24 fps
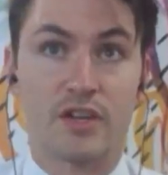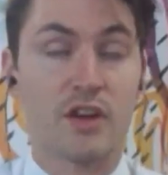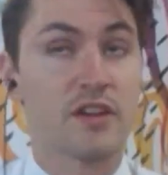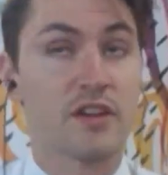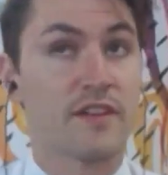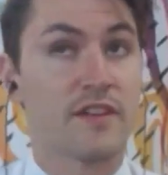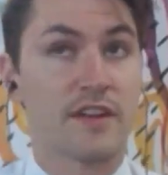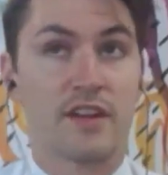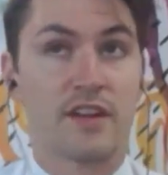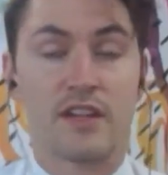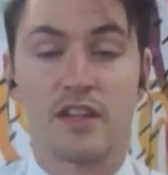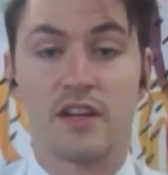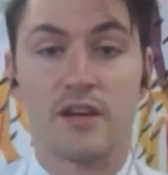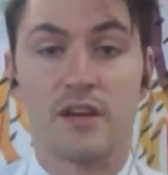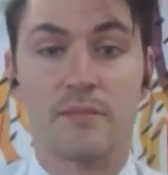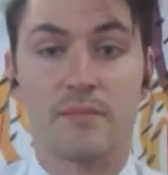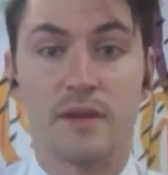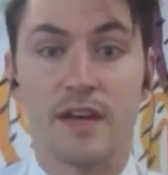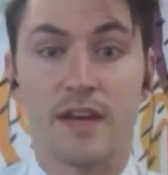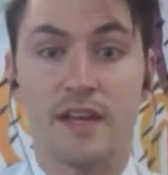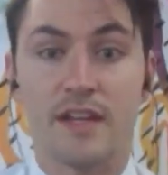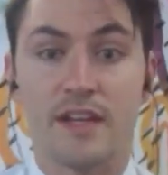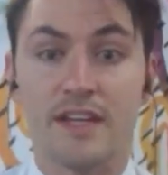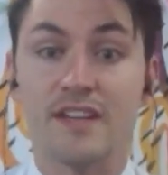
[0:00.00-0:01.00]
to that club
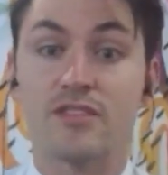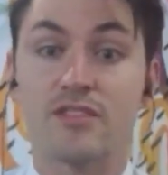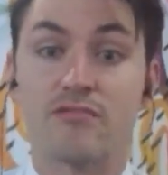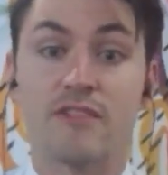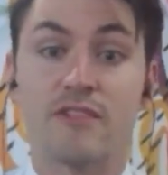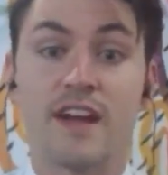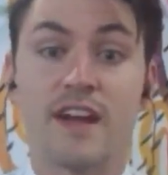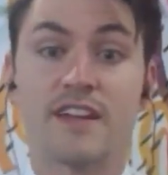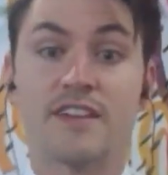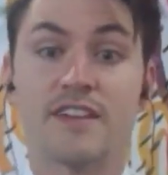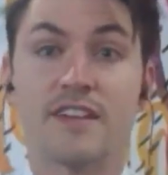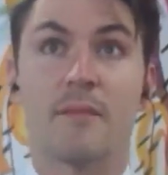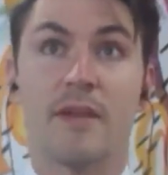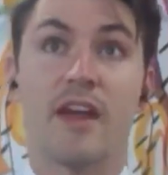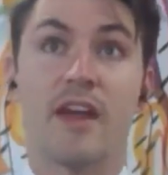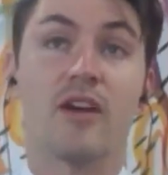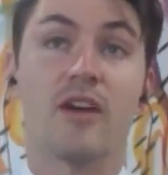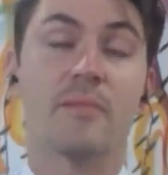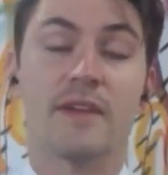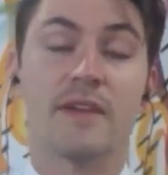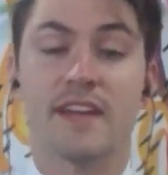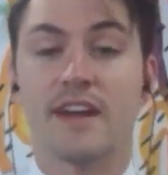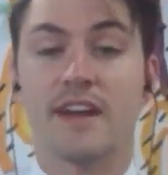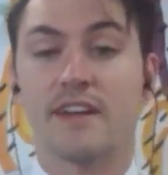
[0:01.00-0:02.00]
and interacting and
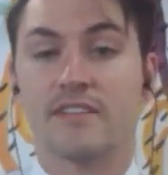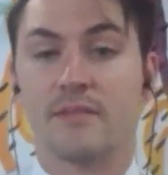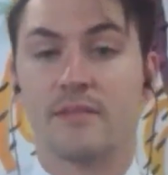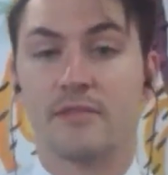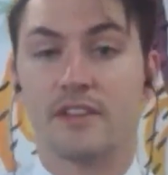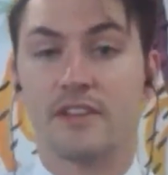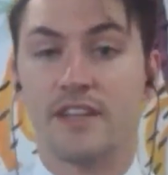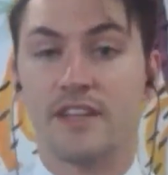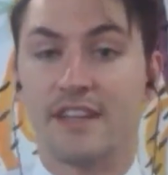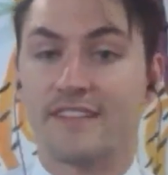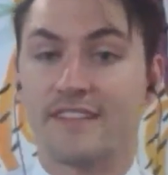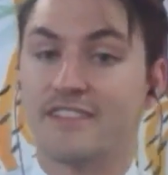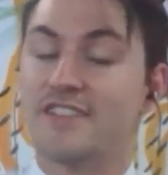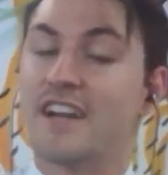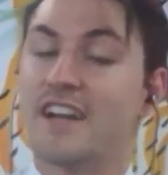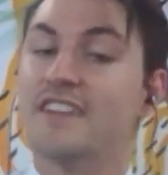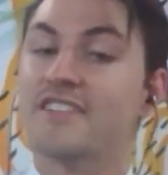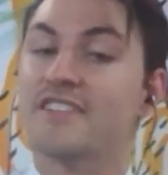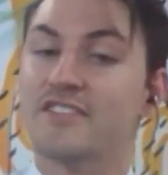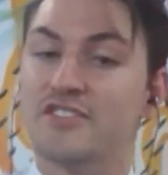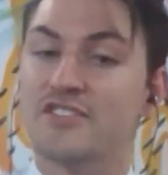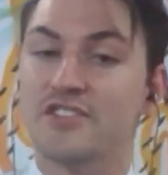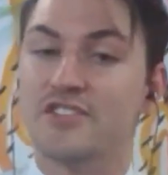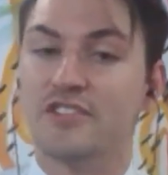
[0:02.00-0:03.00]
helping out some of the
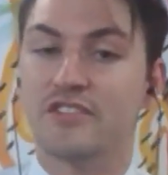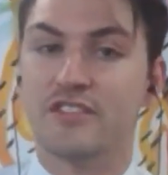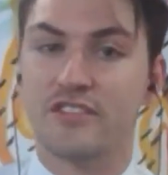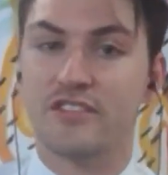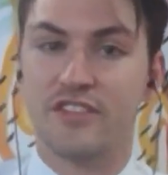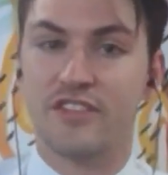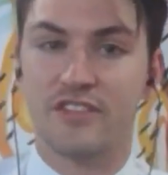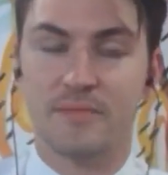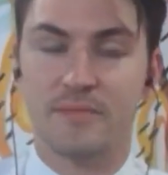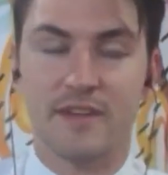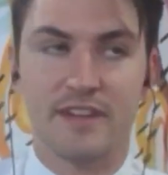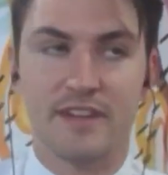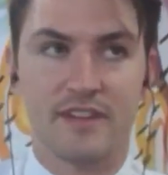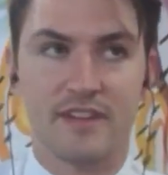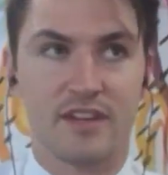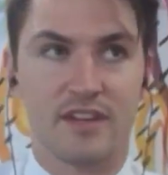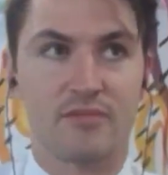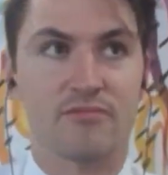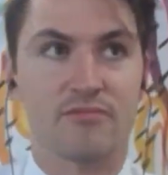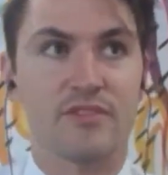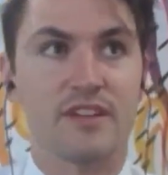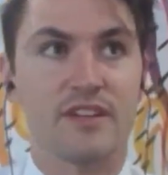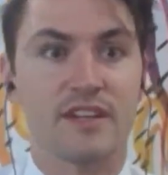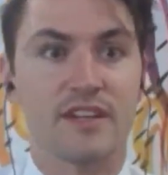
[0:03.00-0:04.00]
exchange students has been a
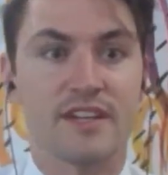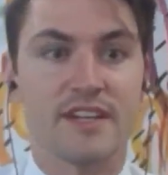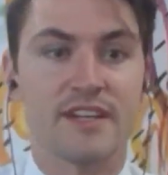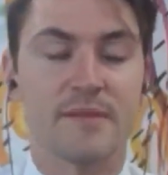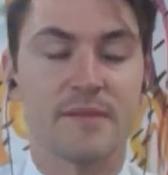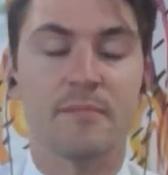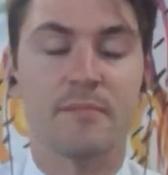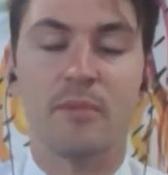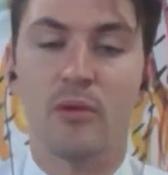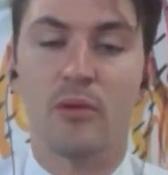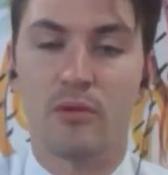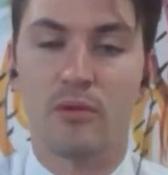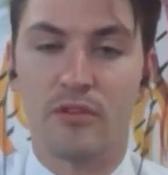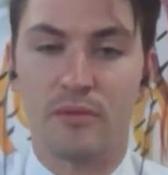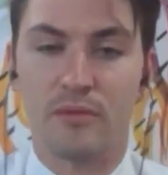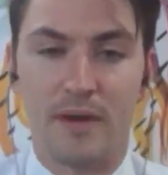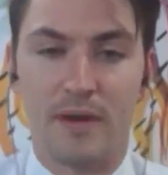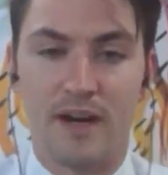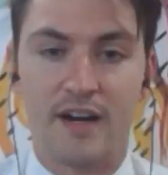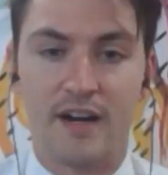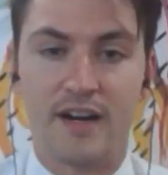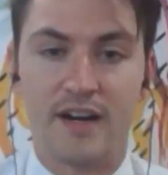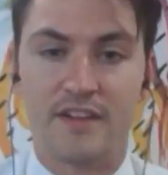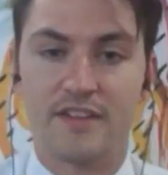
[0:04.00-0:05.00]
really important
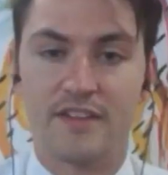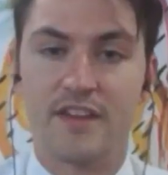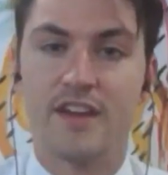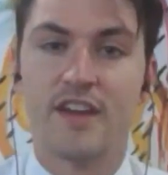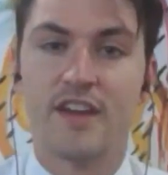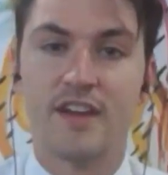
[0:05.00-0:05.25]
part